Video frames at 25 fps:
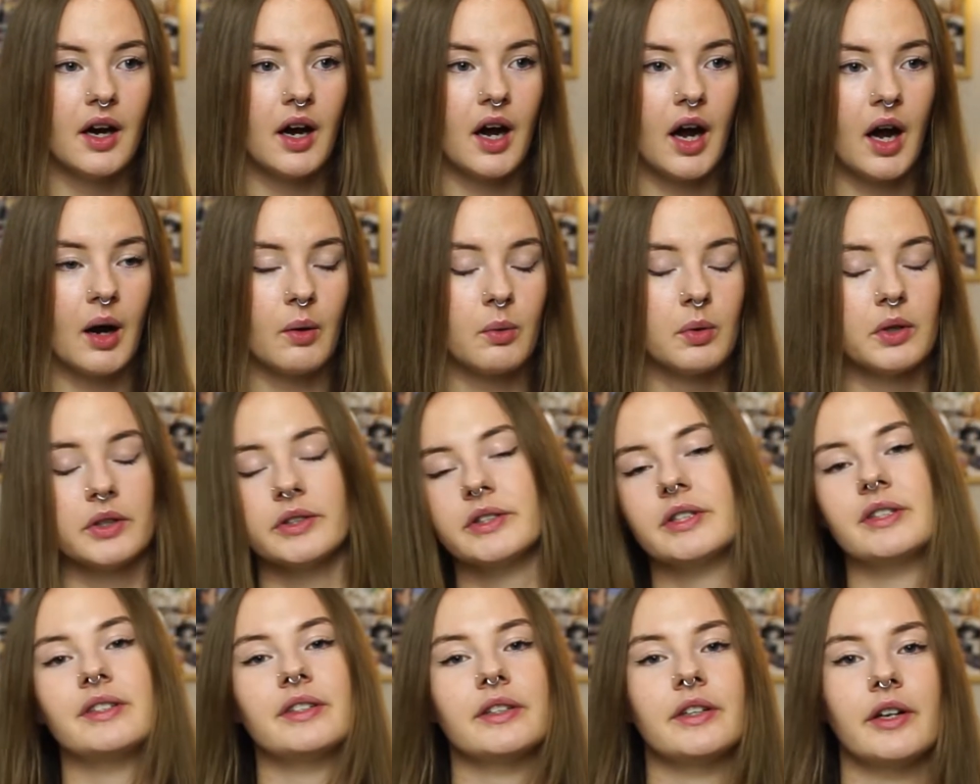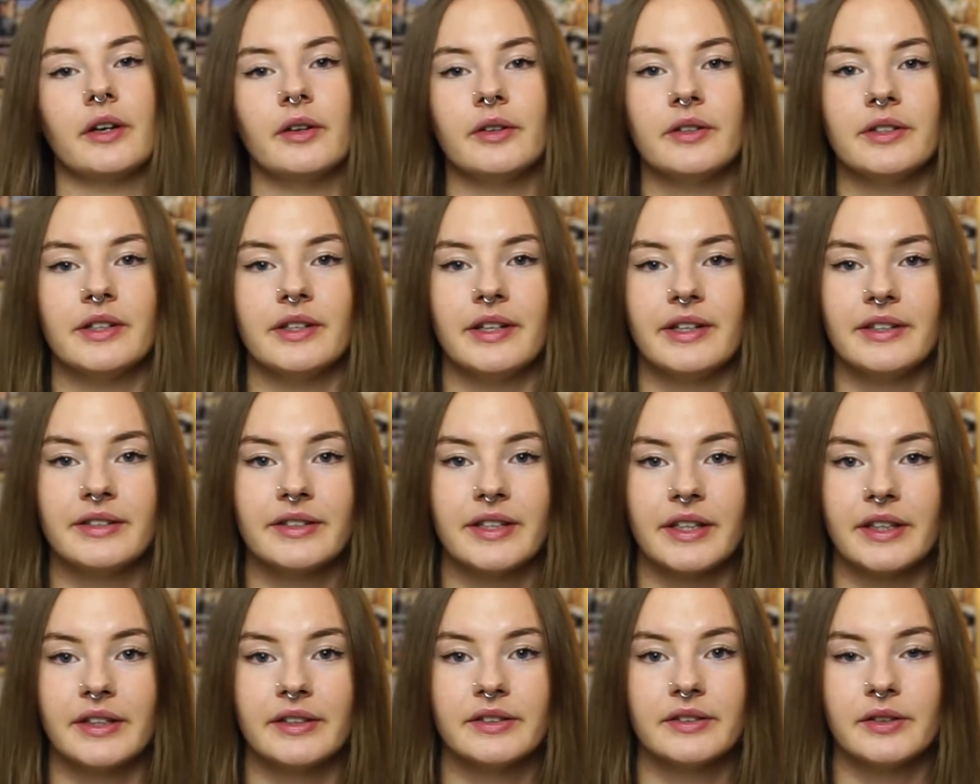I wanted to go to these
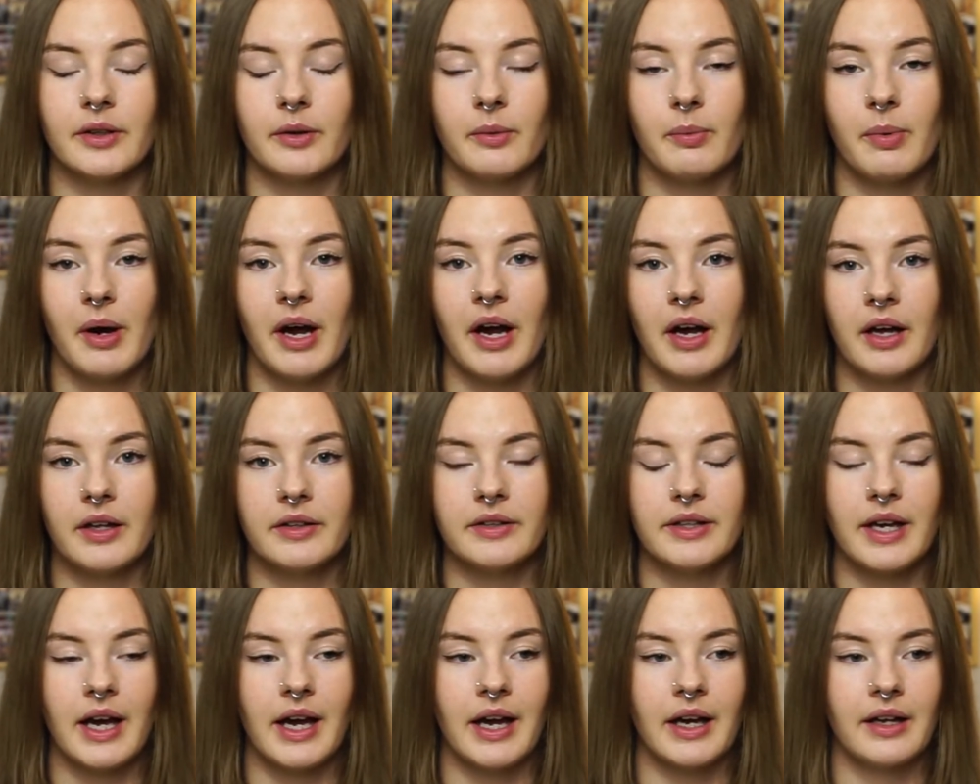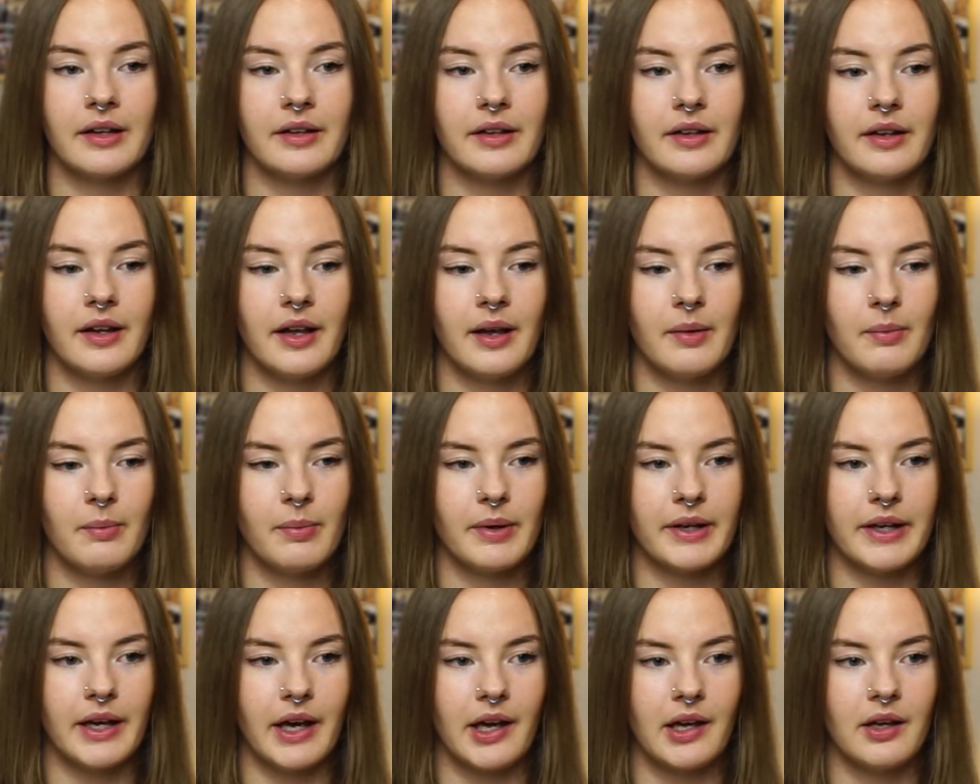gigs so bad, and it
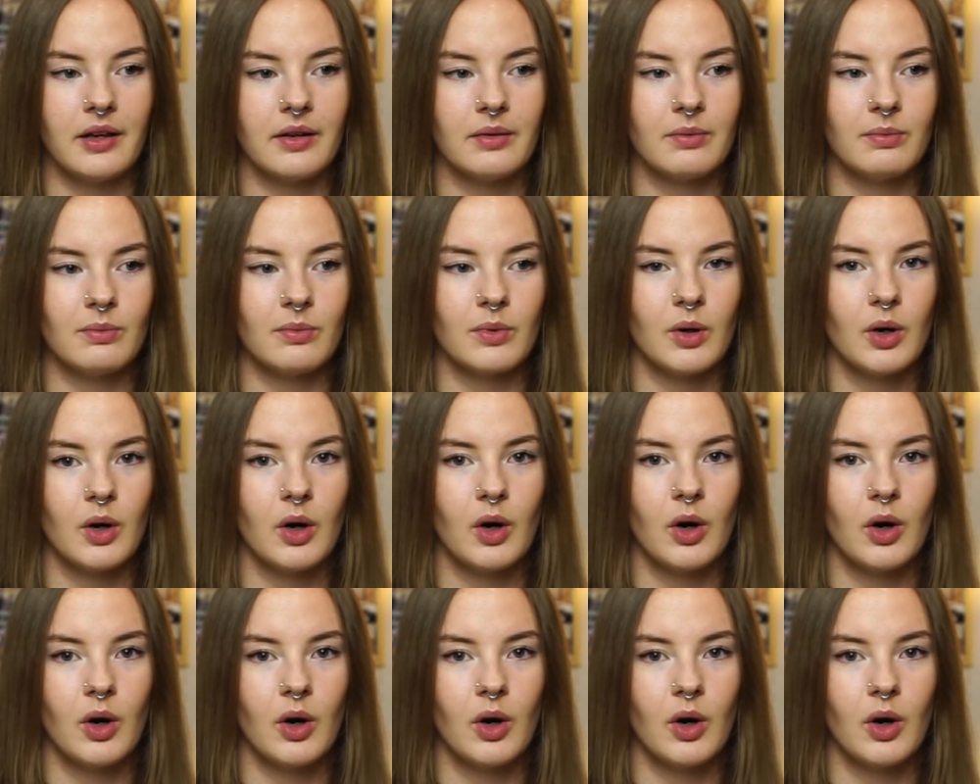became